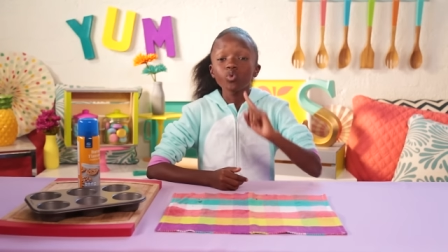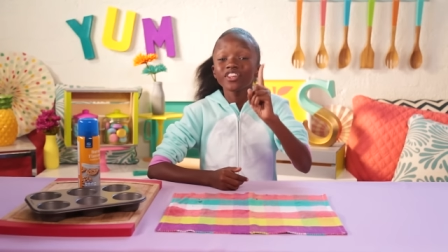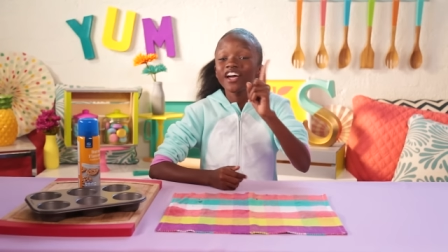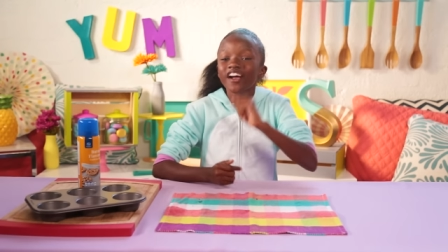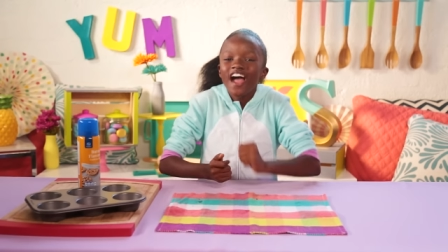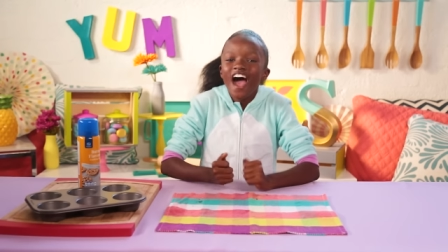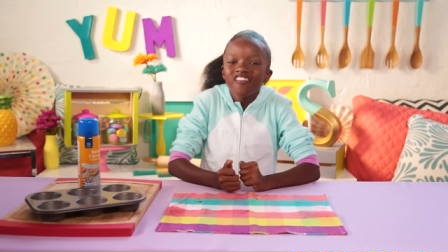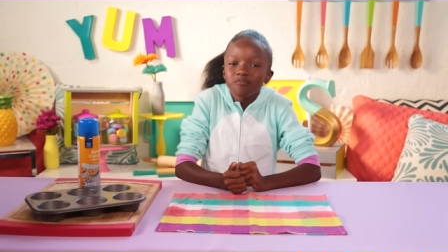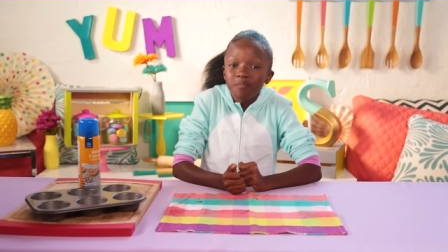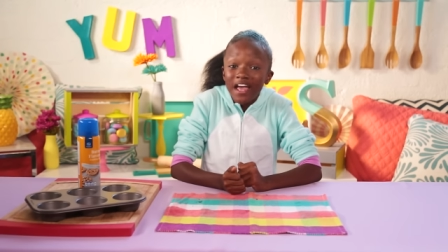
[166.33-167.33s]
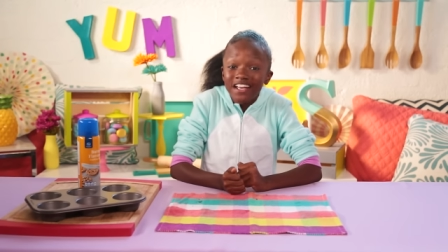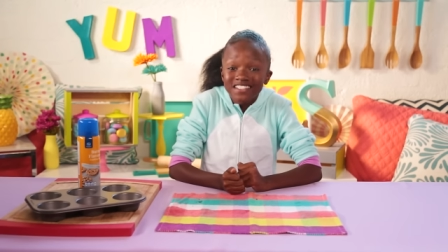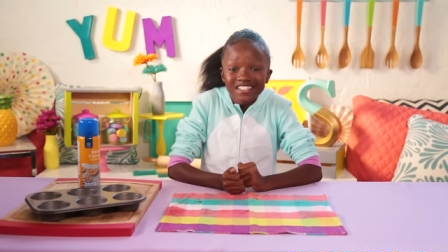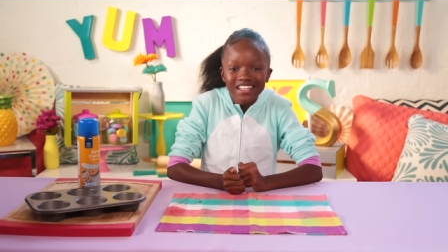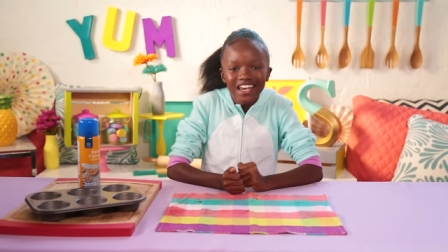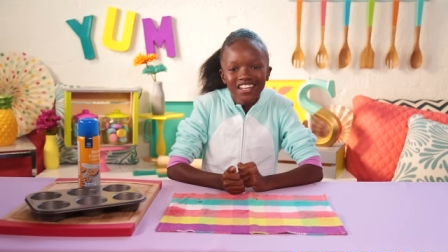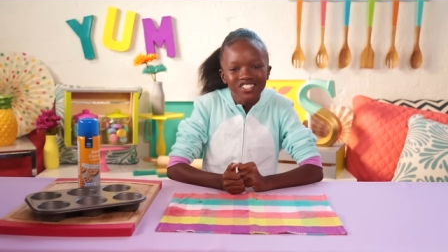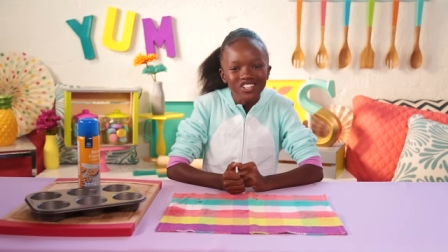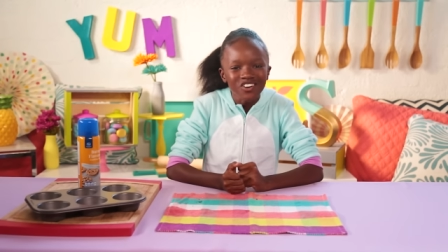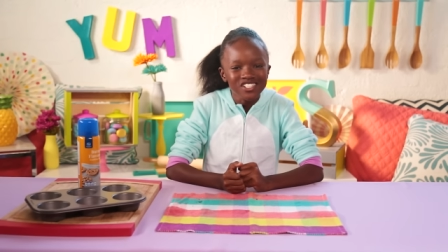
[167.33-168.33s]
When they are half baked, get
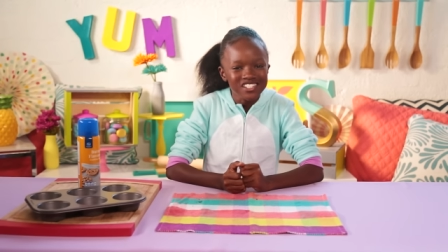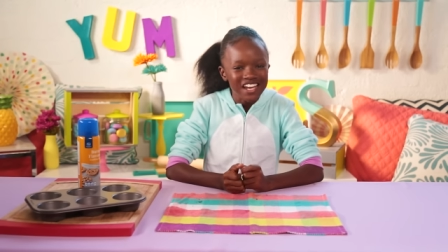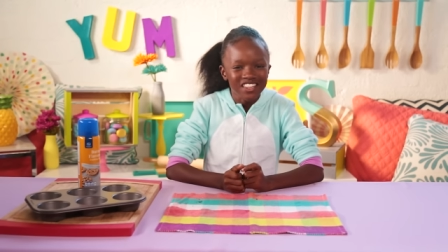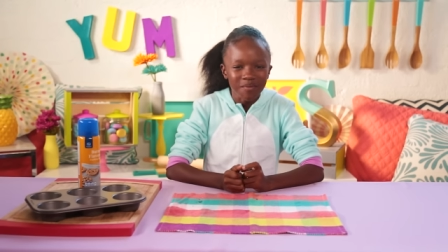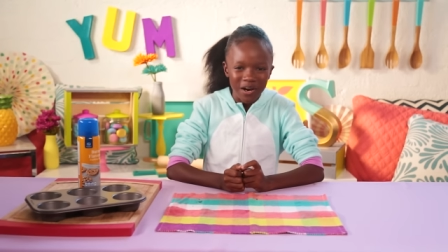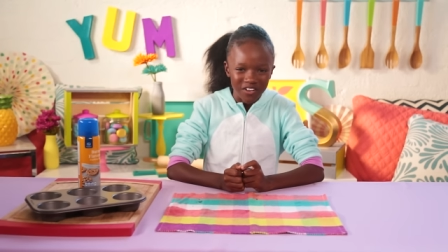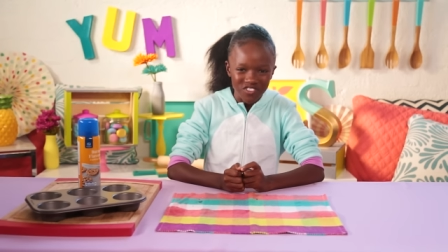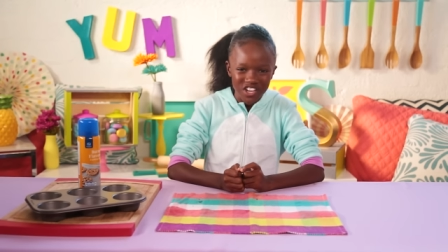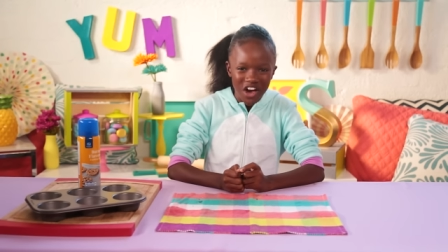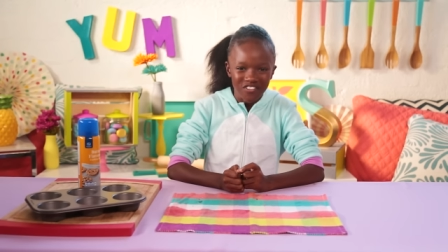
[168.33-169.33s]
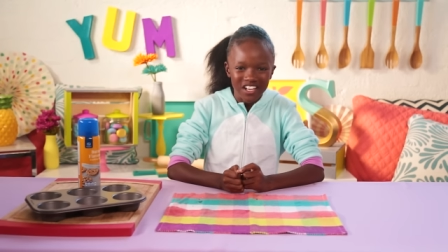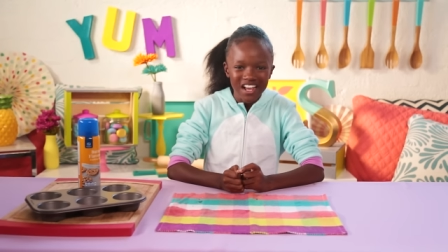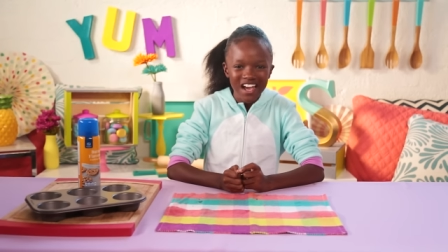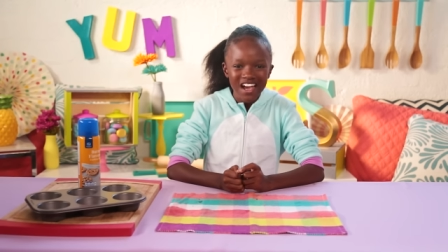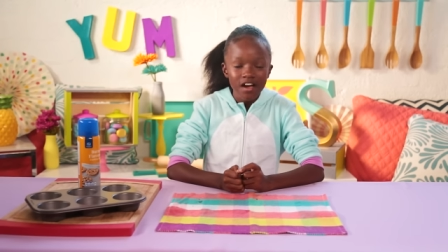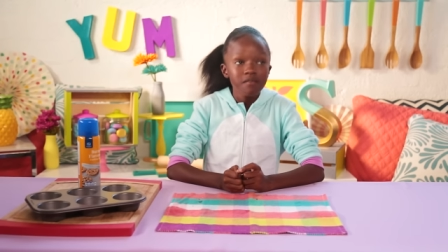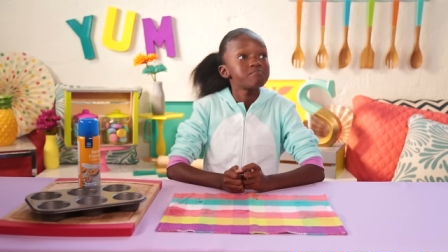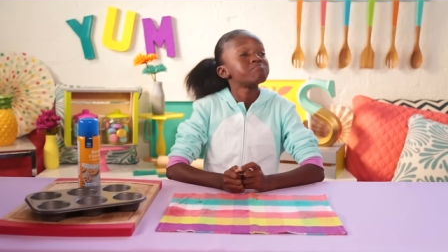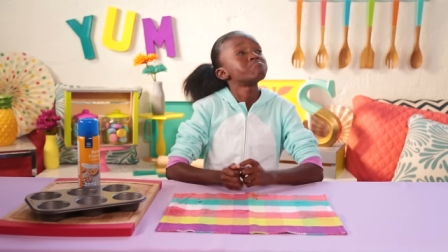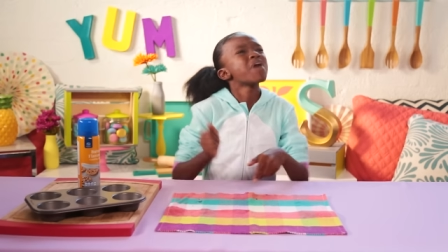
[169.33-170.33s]
an adult to take them out of the oven.
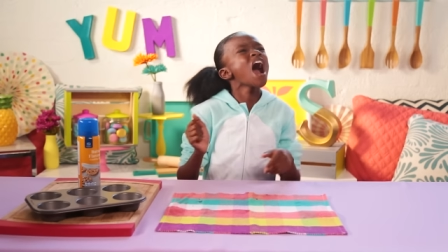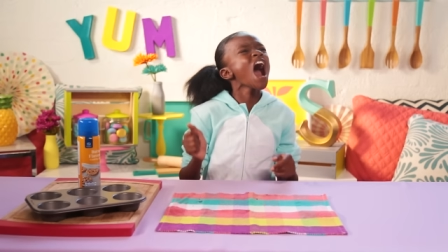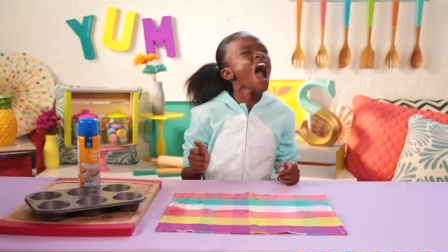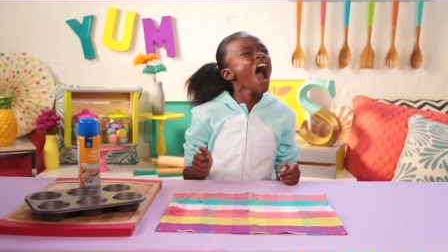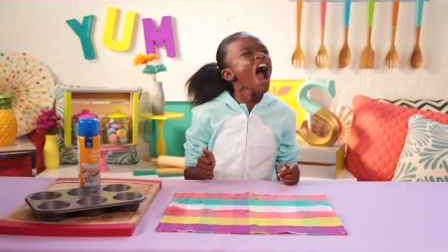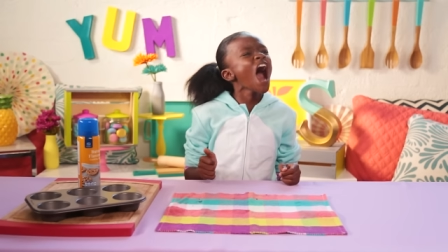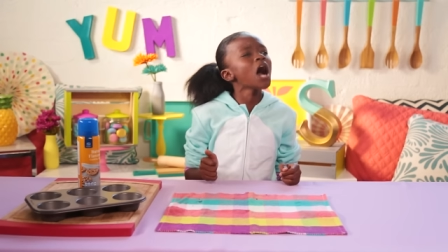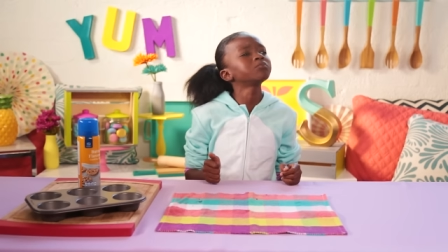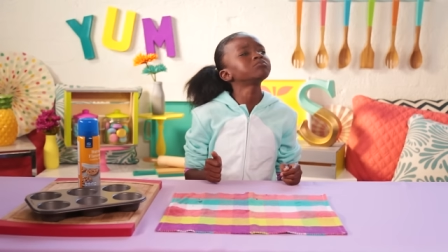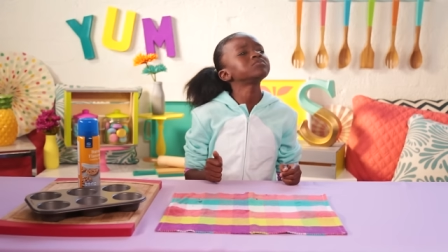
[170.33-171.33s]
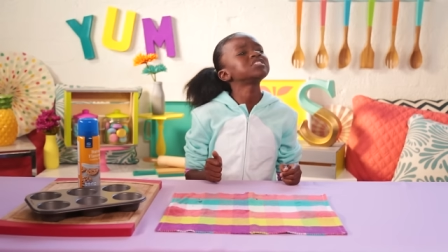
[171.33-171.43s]
Mom!